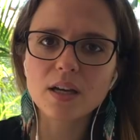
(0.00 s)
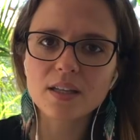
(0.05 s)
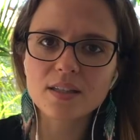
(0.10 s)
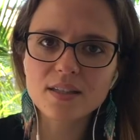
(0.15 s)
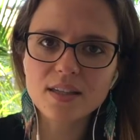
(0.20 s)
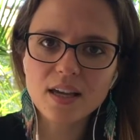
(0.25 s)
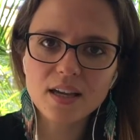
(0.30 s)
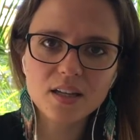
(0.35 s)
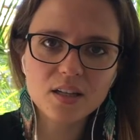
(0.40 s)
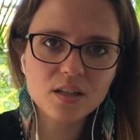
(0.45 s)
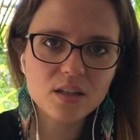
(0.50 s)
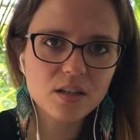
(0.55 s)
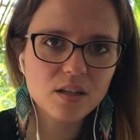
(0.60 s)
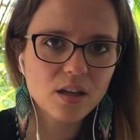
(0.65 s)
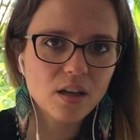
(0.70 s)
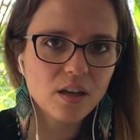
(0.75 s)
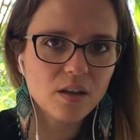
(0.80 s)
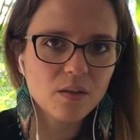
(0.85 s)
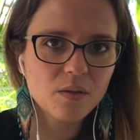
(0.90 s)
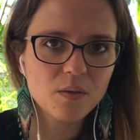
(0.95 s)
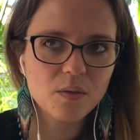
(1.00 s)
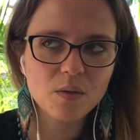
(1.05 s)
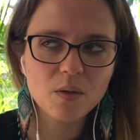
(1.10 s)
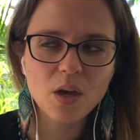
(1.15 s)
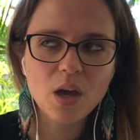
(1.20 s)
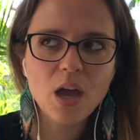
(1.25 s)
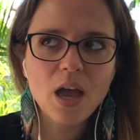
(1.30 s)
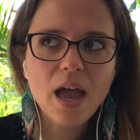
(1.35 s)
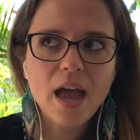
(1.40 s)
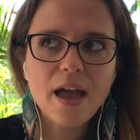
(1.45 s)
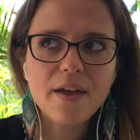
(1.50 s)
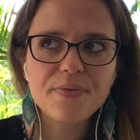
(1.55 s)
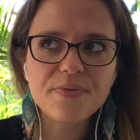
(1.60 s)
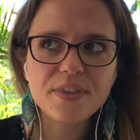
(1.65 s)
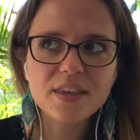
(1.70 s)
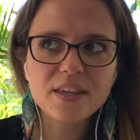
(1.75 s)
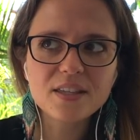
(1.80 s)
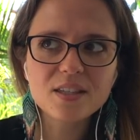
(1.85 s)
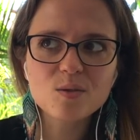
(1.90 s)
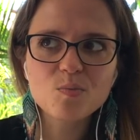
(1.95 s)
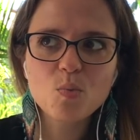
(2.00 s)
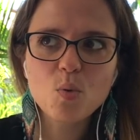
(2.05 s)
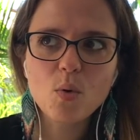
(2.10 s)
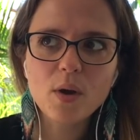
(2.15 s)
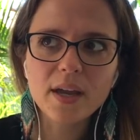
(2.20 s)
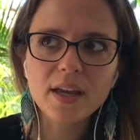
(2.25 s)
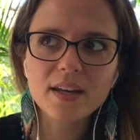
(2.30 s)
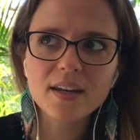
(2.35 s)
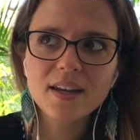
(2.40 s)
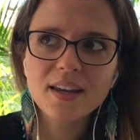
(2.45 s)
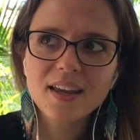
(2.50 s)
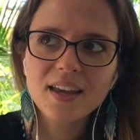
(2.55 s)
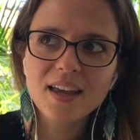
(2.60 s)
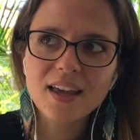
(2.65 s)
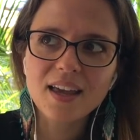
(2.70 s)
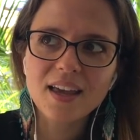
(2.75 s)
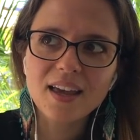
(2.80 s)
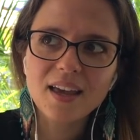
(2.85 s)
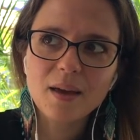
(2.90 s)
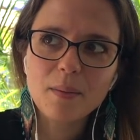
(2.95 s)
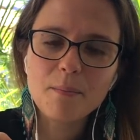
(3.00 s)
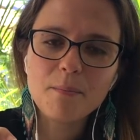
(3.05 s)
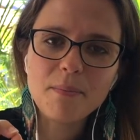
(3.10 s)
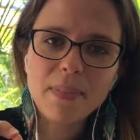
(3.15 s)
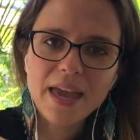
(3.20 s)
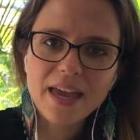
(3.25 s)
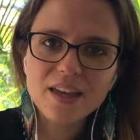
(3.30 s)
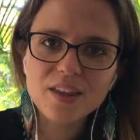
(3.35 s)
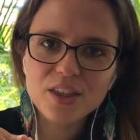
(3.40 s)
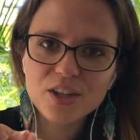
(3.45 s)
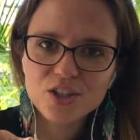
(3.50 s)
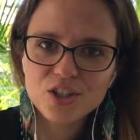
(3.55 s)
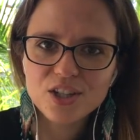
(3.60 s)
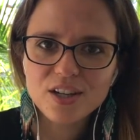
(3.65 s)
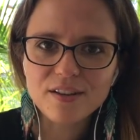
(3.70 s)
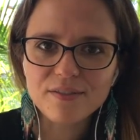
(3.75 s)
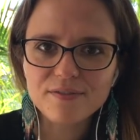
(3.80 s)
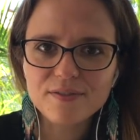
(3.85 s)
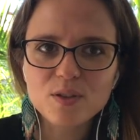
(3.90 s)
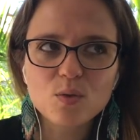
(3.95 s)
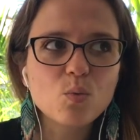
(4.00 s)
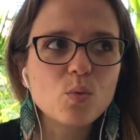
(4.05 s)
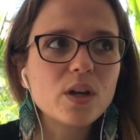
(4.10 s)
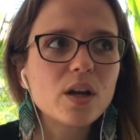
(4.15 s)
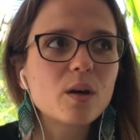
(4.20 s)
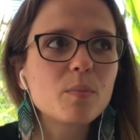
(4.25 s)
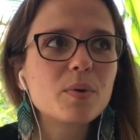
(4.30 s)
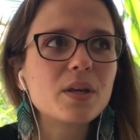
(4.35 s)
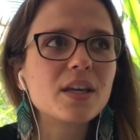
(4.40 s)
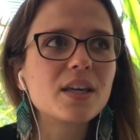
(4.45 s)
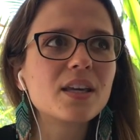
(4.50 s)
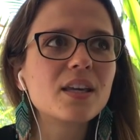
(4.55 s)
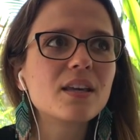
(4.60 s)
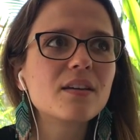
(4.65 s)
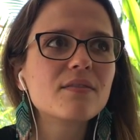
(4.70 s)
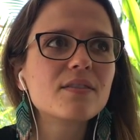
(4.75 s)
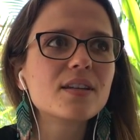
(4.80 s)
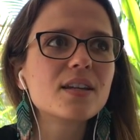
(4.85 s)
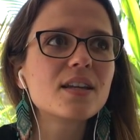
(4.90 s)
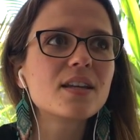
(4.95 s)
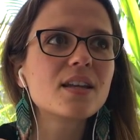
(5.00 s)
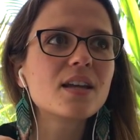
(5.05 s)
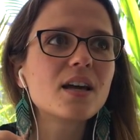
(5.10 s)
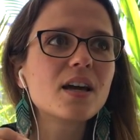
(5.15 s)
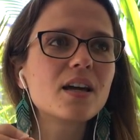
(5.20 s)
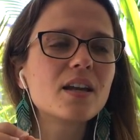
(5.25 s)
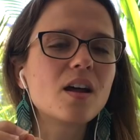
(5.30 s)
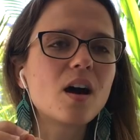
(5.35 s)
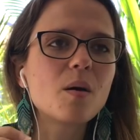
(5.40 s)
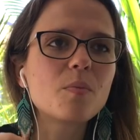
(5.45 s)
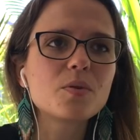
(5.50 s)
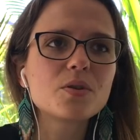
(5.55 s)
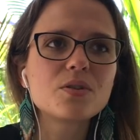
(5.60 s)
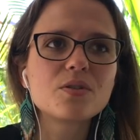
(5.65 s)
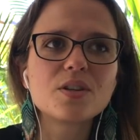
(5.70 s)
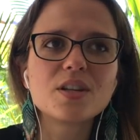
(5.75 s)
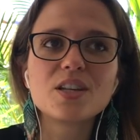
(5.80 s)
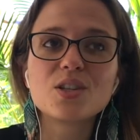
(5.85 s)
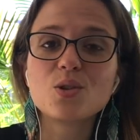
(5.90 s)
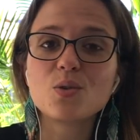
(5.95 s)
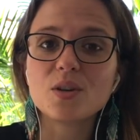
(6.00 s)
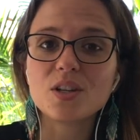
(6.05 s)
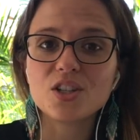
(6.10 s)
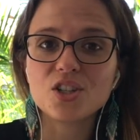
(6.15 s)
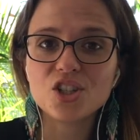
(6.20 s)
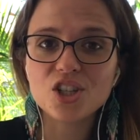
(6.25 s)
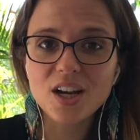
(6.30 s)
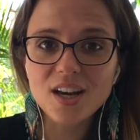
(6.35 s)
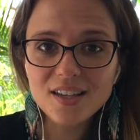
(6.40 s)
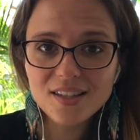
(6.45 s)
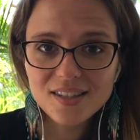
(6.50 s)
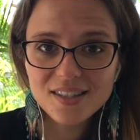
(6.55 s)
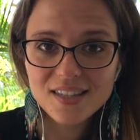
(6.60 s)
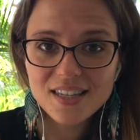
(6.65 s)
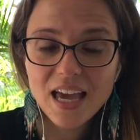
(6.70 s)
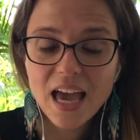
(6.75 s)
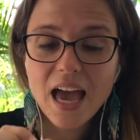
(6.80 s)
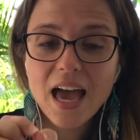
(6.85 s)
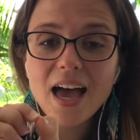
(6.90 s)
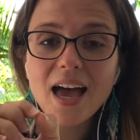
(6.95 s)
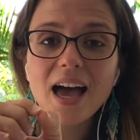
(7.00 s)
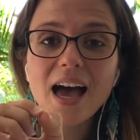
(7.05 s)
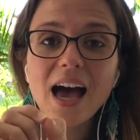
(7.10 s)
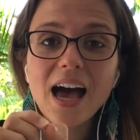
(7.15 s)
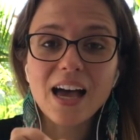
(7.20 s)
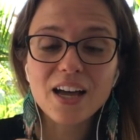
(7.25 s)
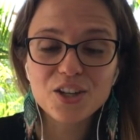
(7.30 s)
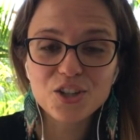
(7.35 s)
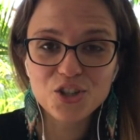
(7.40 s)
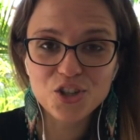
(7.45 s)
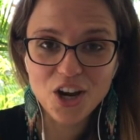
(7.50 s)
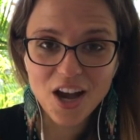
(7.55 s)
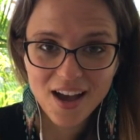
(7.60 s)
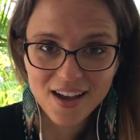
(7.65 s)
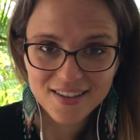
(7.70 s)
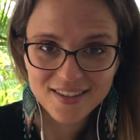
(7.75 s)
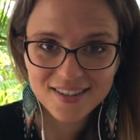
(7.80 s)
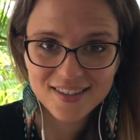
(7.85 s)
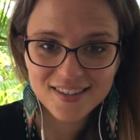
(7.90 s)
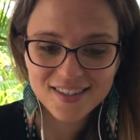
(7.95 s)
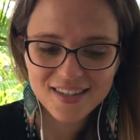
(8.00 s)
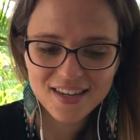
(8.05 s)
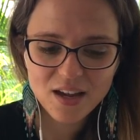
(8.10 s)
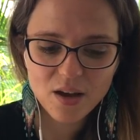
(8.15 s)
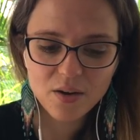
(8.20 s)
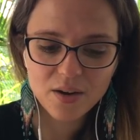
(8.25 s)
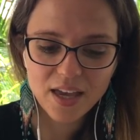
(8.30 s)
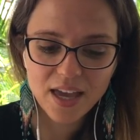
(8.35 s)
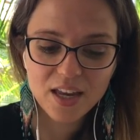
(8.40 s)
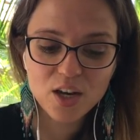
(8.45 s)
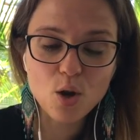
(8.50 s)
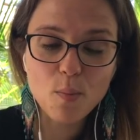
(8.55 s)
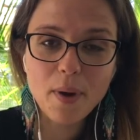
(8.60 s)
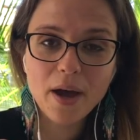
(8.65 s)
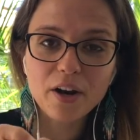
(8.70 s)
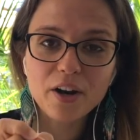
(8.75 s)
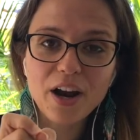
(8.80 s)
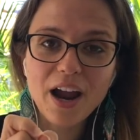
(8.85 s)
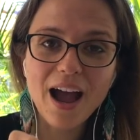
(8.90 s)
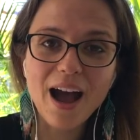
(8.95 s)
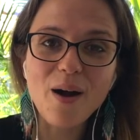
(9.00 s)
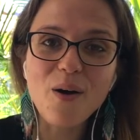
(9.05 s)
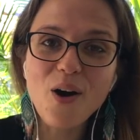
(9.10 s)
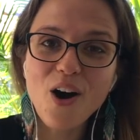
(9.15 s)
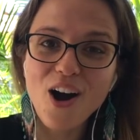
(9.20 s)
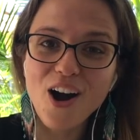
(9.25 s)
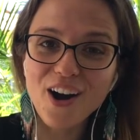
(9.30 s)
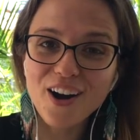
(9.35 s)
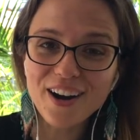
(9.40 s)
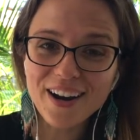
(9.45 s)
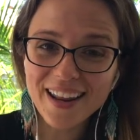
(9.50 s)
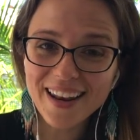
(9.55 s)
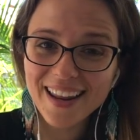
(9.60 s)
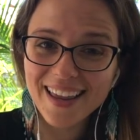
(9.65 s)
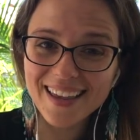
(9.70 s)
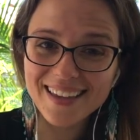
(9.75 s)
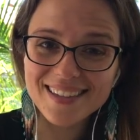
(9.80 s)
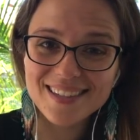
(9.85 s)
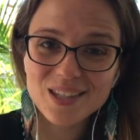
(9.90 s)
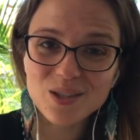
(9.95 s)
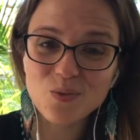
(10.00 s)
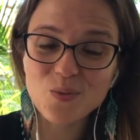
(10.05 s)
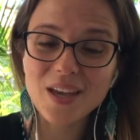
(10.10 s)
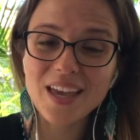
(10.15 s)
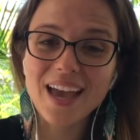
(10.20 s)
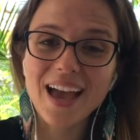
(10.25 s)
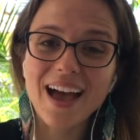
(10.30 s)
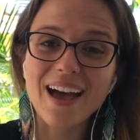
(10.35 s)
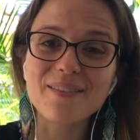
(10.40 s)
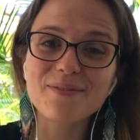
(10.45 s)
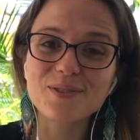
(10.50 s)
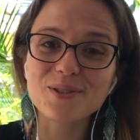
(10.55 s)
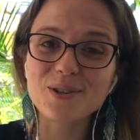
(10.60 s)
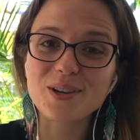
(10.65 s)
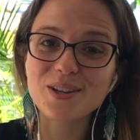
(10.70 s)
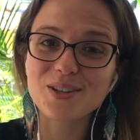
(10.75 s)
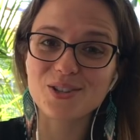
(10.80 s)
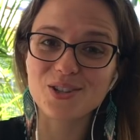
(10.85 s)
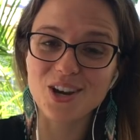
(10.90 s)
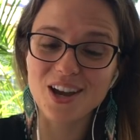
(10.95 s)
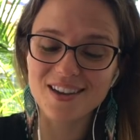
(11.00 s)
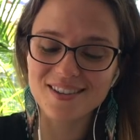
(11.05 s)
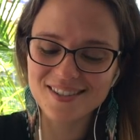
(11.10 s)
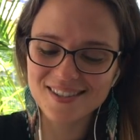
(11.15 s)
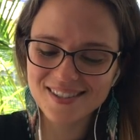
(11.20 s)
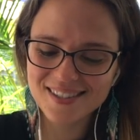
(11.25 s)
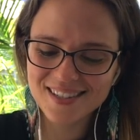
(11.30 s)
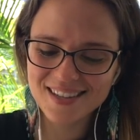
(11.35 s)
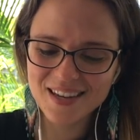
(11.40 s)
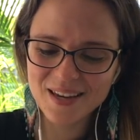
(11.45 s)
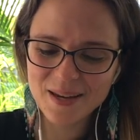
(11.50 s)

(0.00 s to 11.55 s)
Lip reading: It's like, at this point, make the shift. We are being given an opportunity to adjust, okay? No matter how hard it is, we have to adjust.